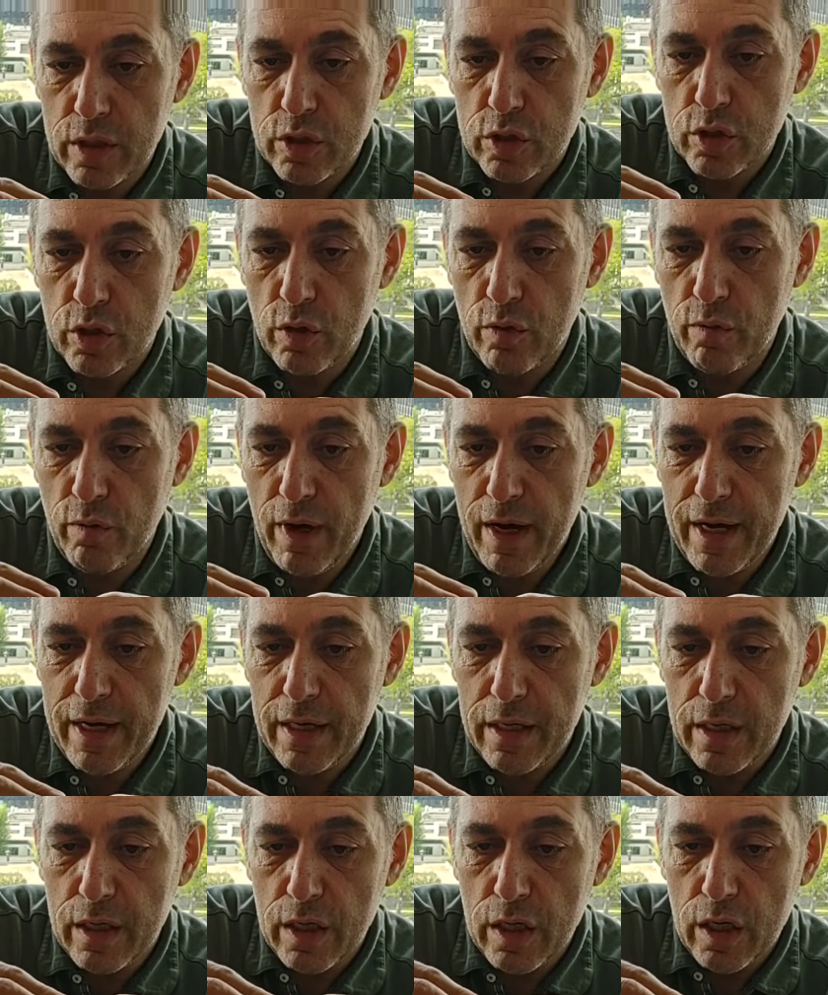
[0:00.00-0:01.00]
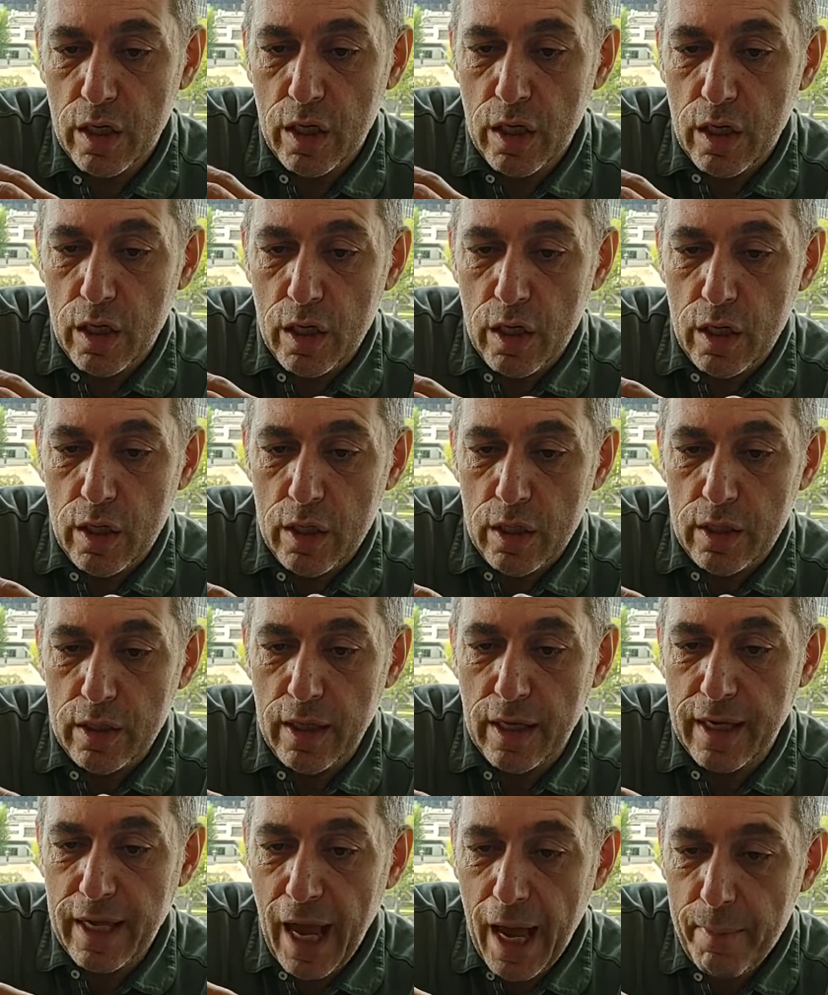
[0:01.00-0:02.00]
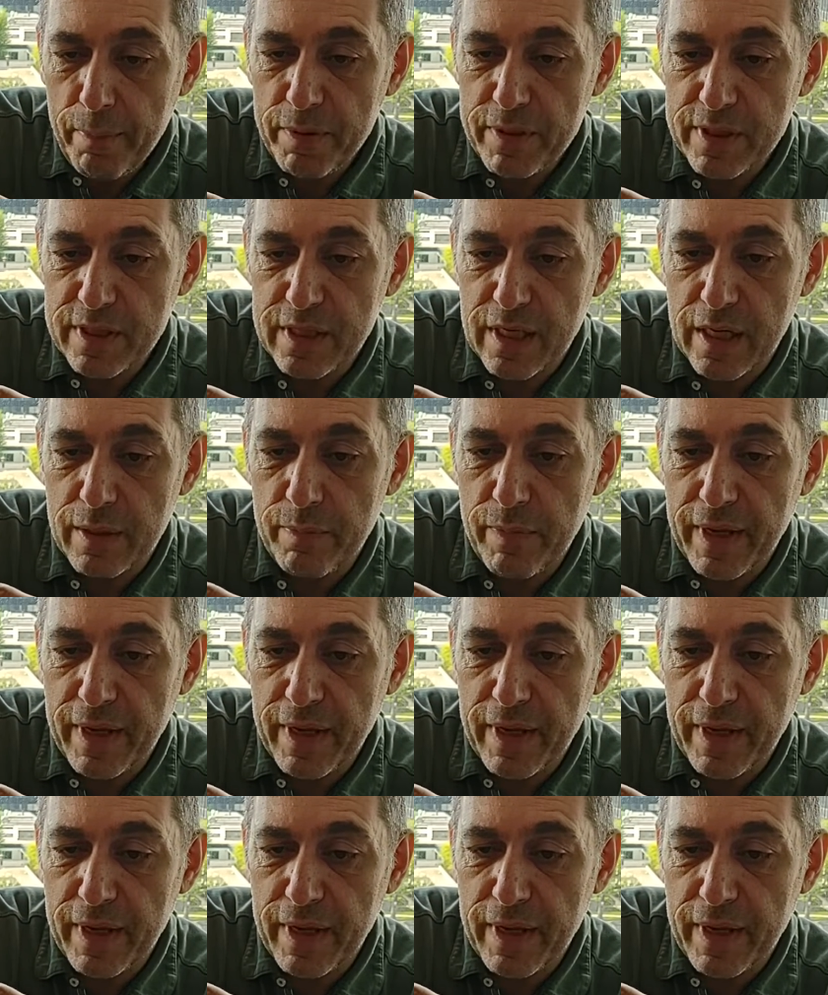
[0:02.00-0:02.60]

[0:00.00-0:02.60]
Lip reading: So why the cap is there?